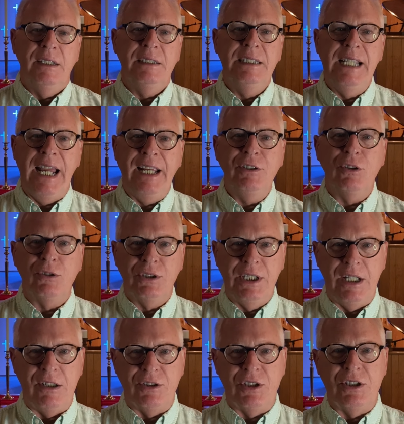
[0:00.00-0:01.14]
Daniel
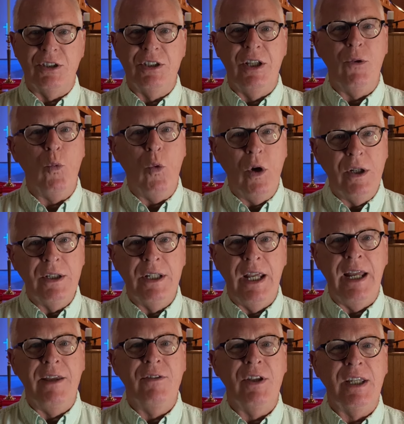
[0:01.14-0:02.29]
tells us that one
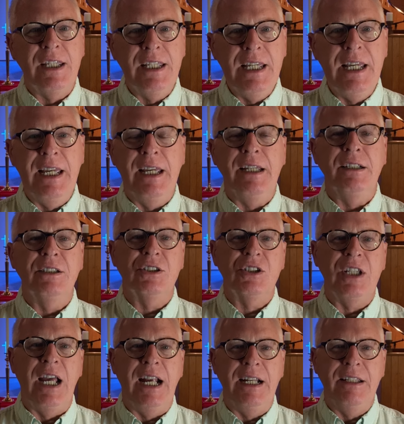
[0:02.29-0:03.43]
day the king
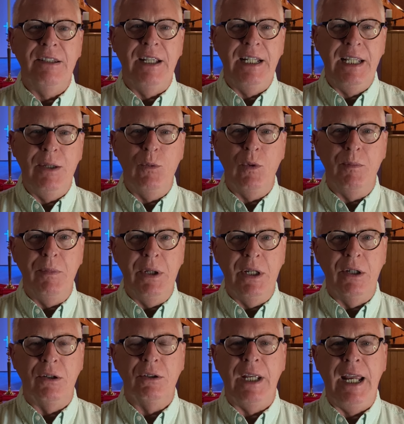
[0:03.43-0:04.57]
decided that he would
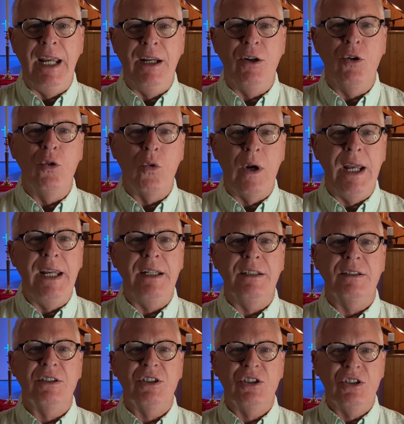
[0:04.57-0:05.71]
build a great
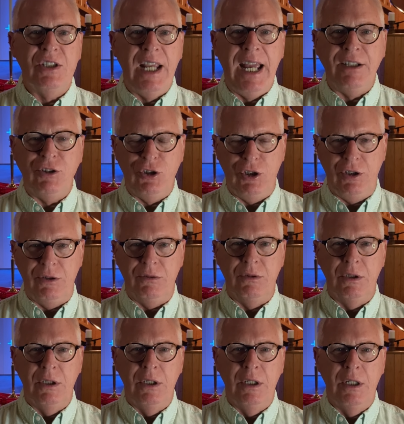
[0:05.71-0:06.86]
statue,
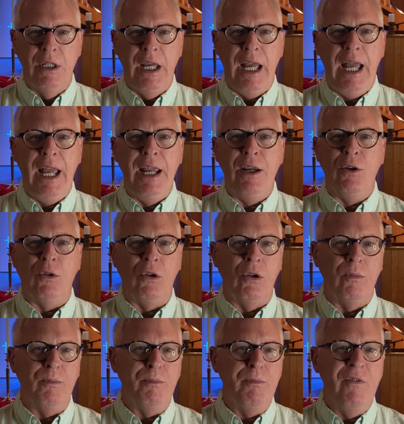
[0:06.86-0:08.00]
a
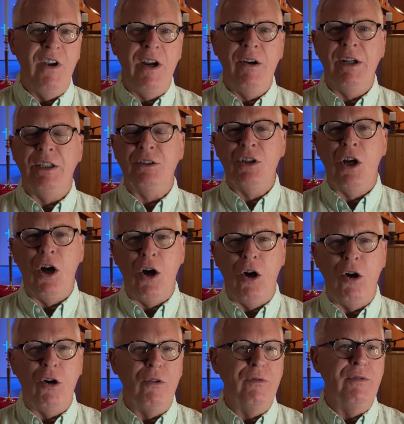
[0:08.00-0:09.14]
very
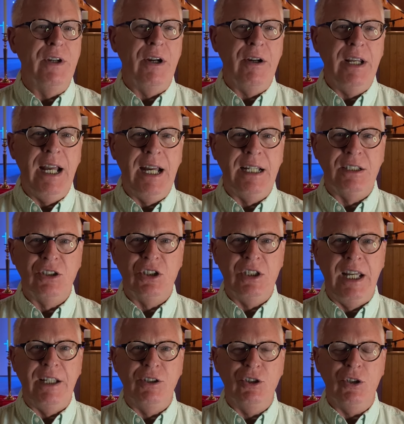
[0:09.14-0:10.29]
tall, very high
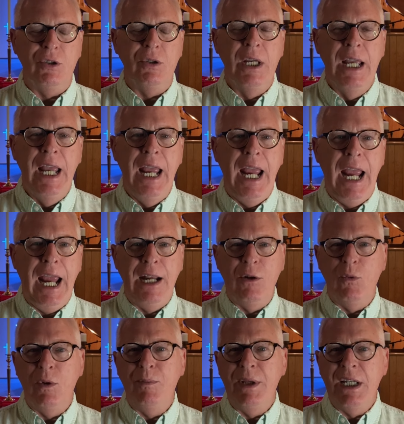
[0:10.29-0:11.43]
statue, and it
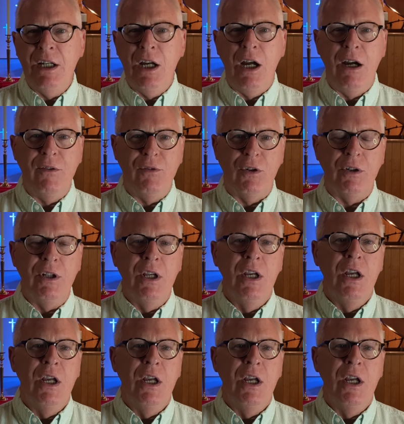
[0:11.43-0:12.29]
would be covered